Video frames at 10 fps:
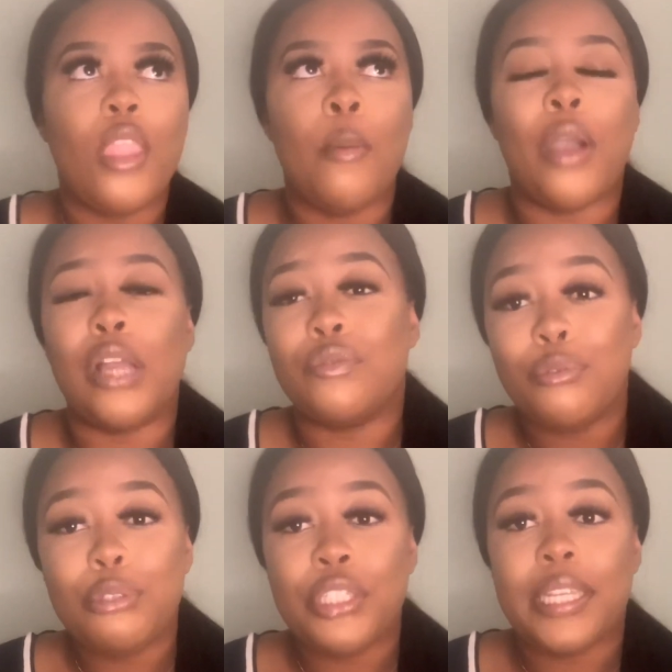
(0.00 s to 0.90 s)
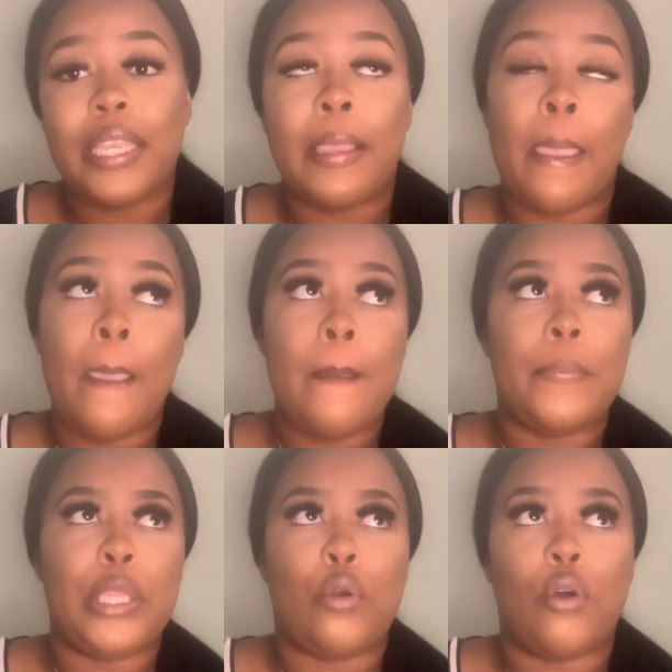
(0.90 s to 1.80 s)
But unfortunately,
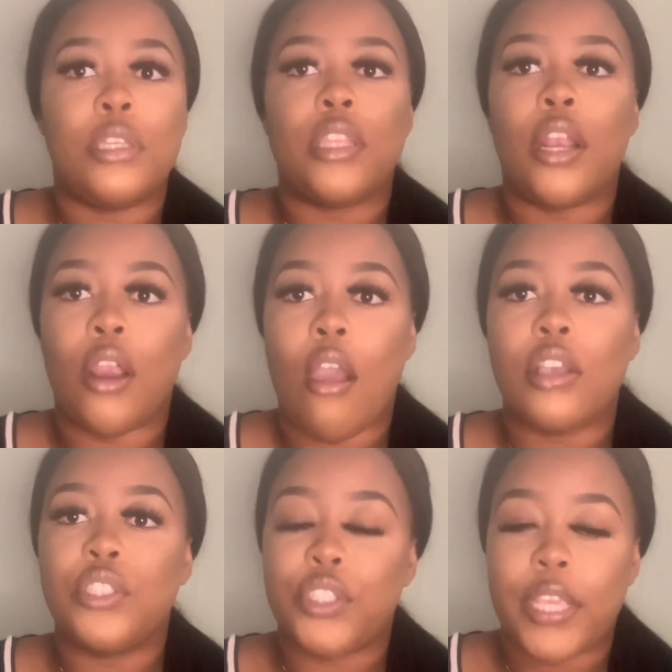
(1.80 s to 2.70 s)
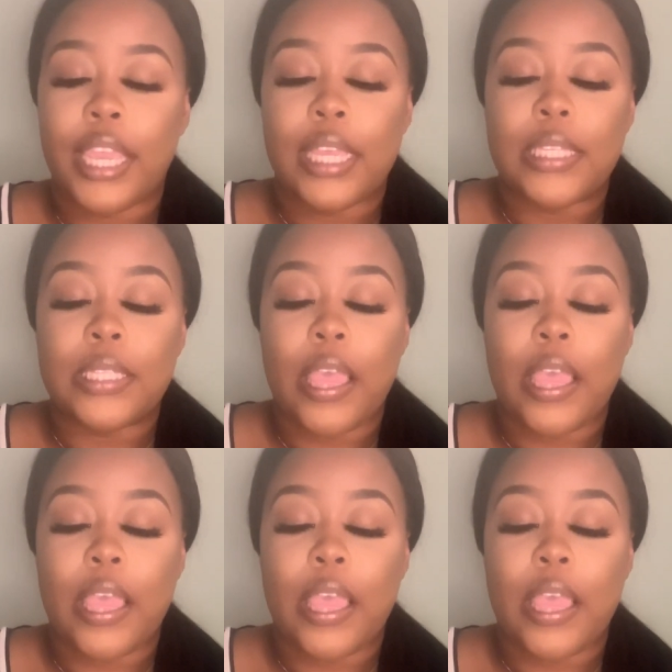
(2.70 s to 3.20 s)
because last year's